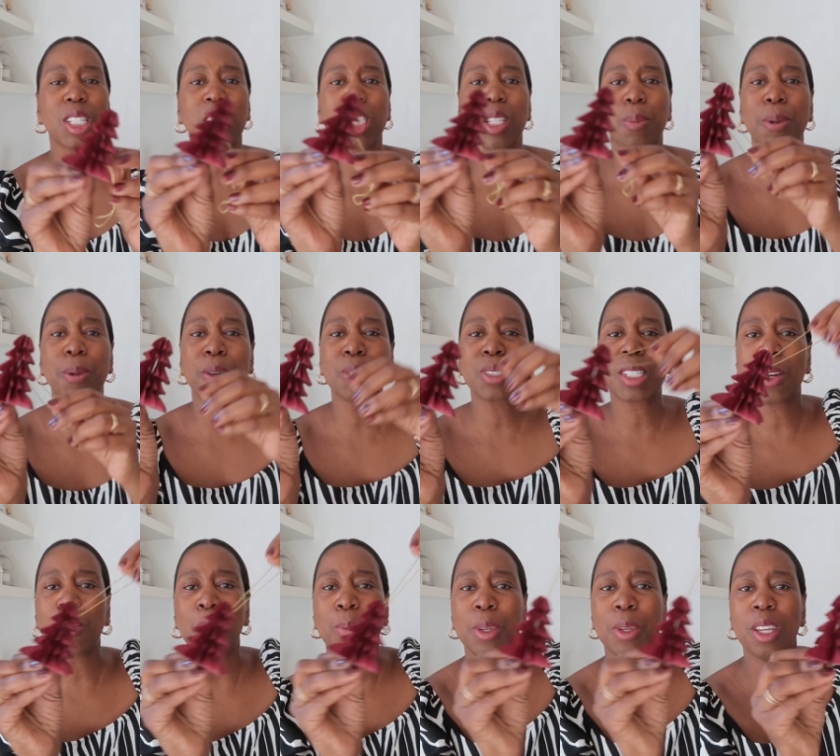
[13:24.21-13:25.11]
So I suppose
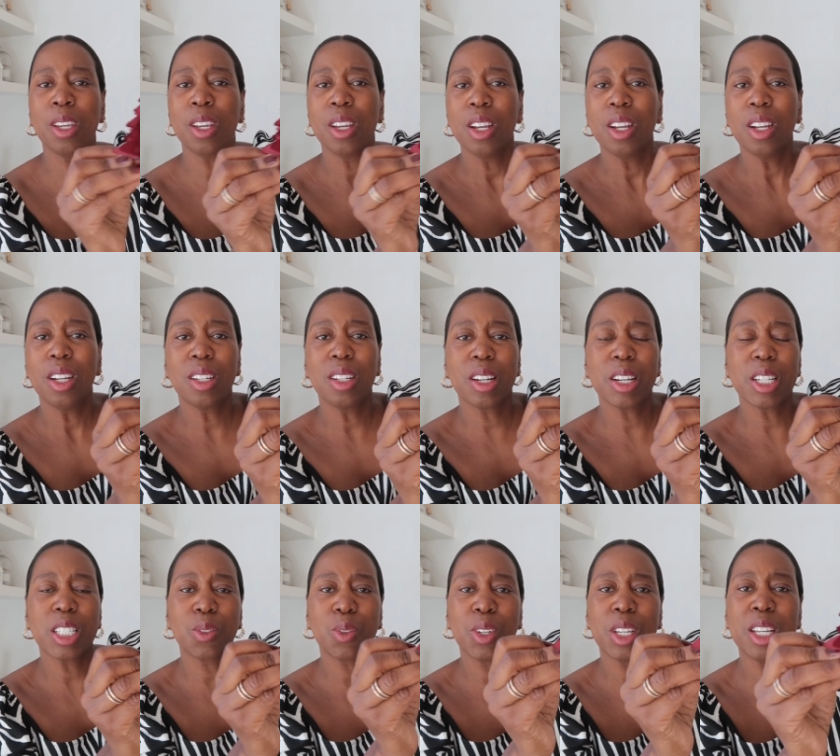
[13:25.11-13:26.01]
that will be
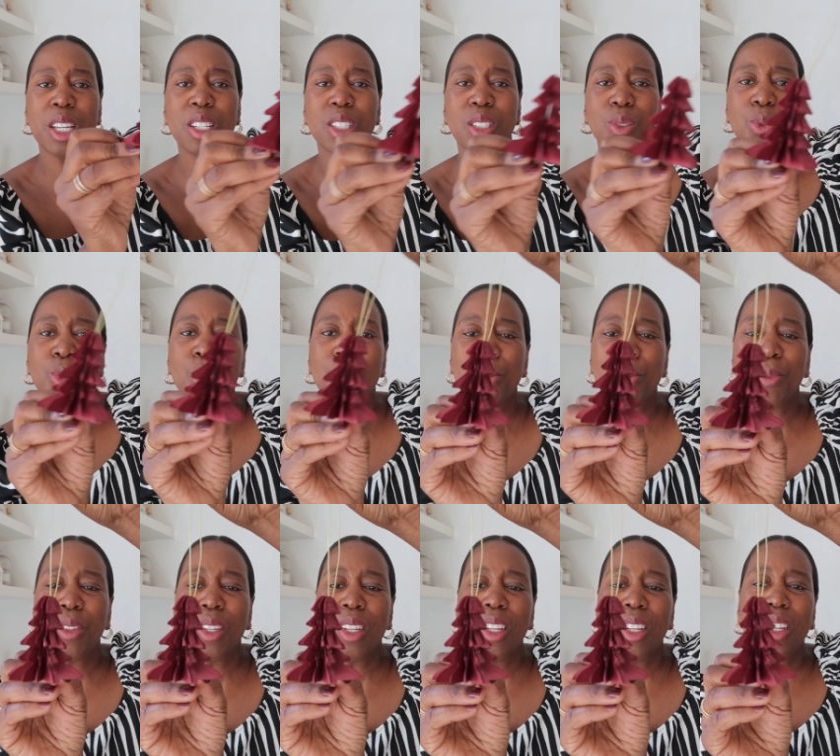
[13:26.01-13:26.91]
nice for his
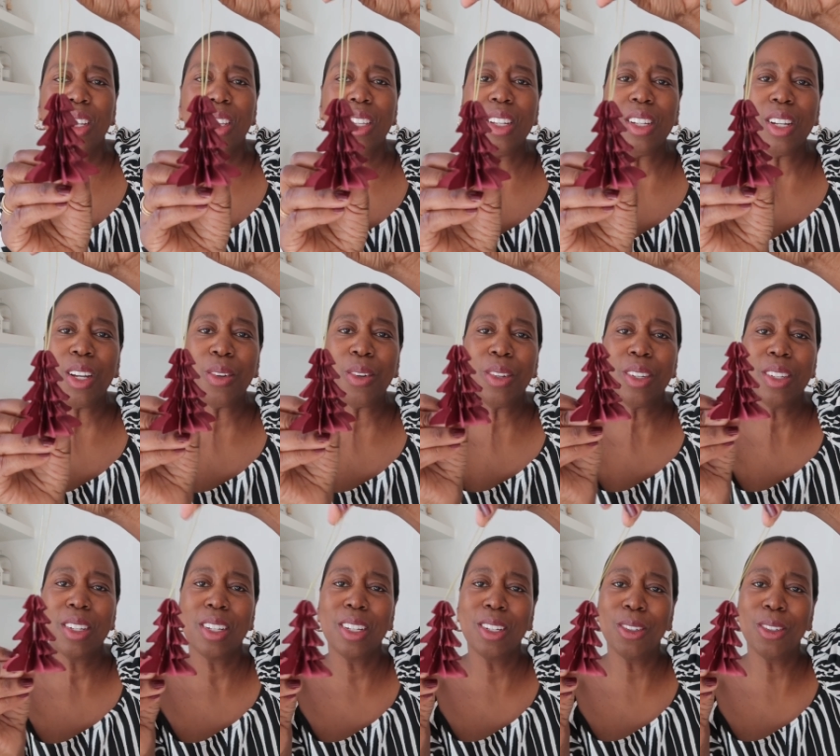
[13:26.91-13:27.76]
room you know,